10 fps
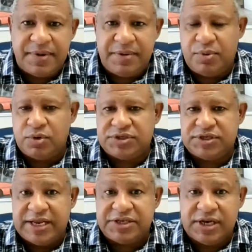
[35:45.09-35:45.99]
reports,
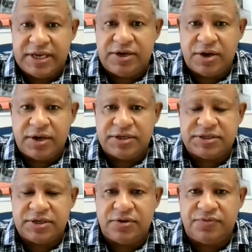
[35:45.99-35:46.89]
National
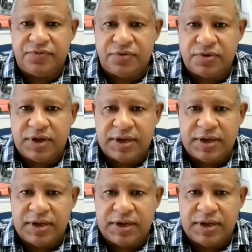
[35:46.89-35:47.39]
Institute for